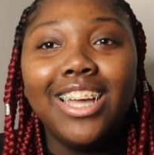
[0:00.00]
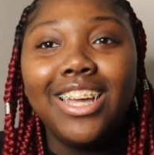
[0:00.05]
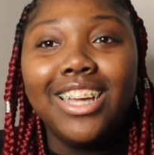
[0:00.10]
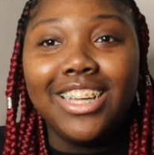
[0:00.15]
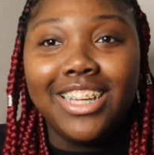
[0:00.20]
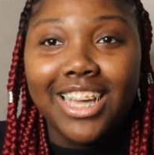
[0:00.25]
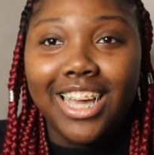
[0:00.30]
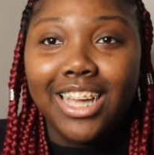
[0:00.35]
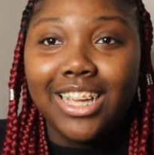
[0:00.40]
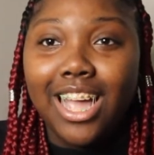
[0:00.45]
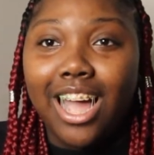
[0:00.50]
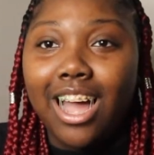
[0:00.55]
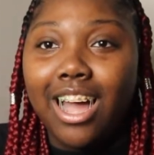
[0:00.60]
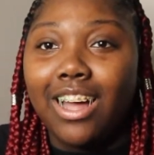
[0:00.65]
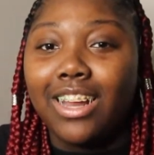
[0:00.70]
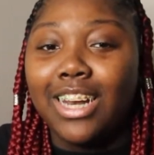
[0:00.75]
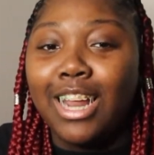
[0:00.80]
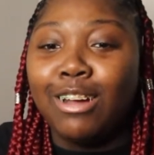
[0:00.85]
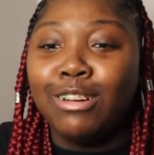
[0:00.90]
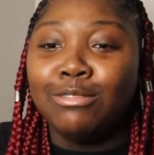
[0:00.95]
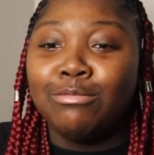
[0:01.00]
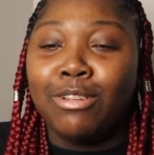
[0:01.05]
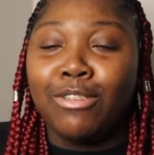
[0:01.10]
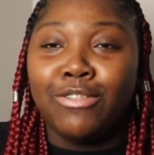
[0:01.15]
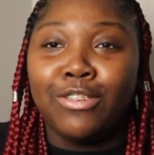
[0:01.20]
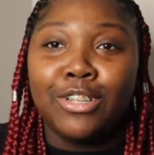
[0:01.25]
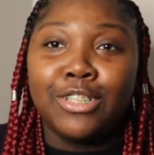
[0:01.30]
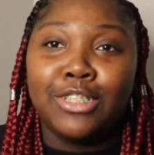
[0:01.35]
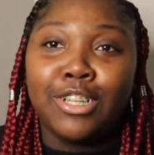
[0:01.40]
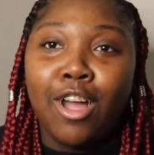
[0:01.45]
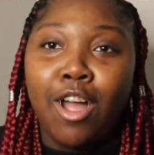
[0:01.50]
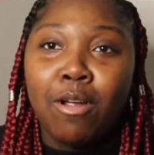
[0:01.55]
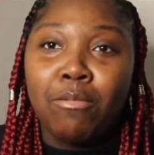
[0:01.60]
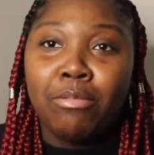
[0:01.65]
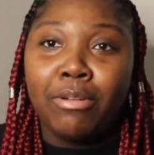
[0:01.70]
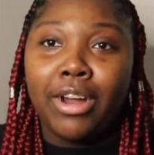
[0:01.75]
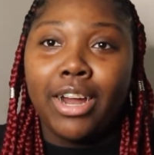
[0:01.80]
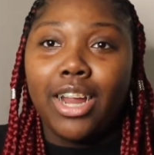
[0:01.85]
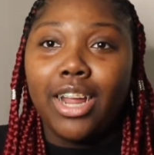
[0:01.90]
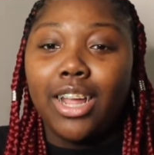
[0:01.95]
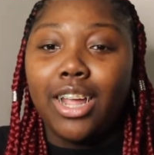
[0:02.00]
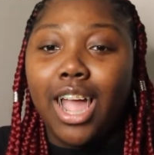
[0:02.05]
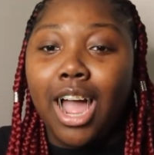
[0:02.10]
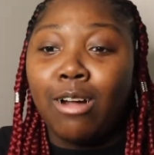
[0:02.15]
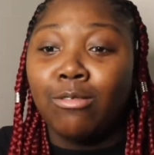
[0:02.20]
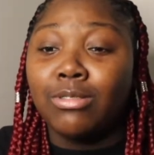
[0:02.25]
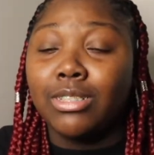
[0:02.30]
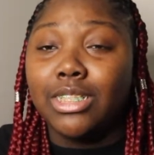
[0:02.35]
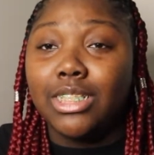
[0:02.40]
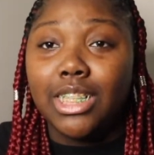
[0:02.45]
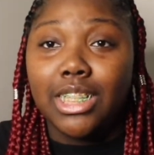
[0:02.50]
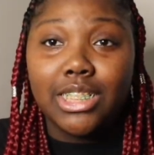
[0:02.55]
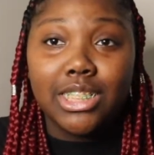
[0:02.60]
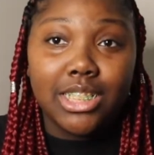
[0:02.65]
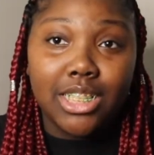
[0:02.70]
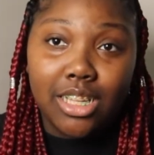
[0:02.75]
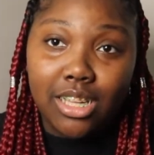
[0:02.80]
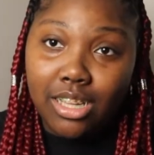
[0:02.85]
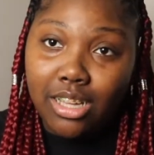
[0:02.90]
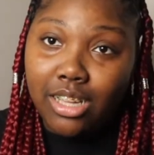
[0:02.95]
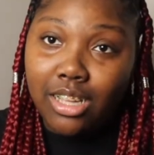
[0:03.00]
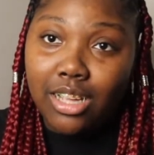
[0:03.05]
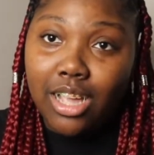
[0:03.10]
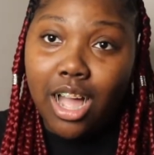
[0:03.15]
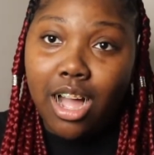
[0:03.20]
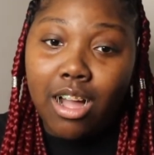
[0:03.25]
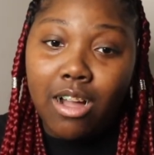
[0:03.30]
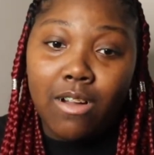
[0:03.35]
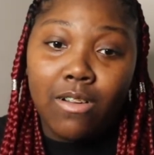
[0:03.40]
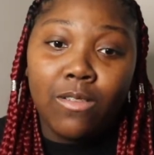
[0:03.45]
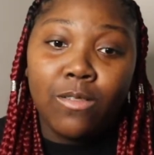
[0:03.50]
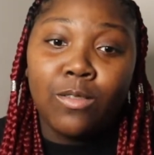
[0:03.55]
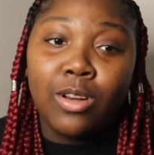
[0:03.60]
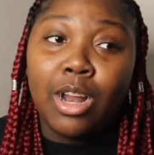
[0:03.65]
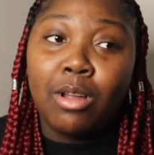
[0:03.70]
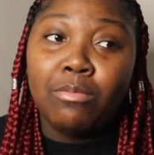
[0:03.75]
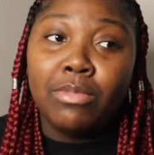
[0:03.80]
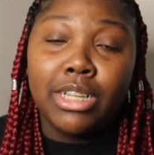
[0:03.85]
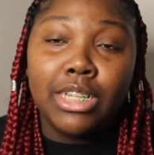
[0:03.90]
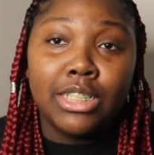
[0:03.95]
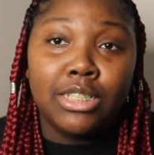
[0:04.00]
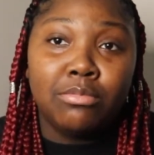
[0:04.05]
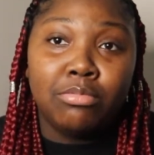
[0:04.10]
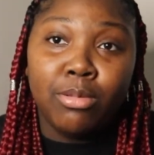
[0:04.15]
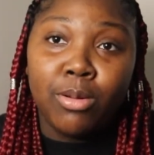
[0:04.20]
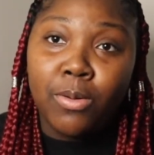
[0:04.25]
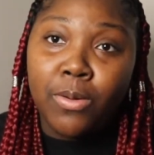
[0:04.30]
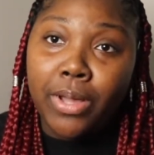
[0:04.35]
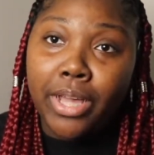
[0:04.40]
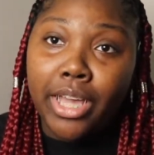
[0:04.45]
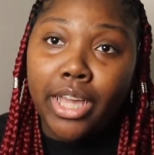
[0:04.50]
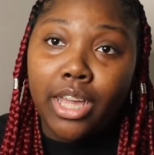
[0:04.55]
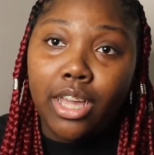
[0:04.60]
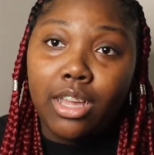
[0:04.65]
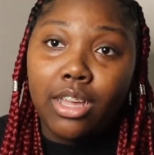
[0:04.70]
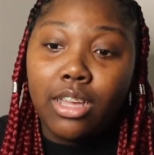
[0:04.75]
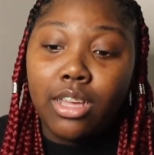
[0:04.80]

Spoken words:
Yeah, y'all. That was my first heartbreak. I was 16, y'all, when I met this boy.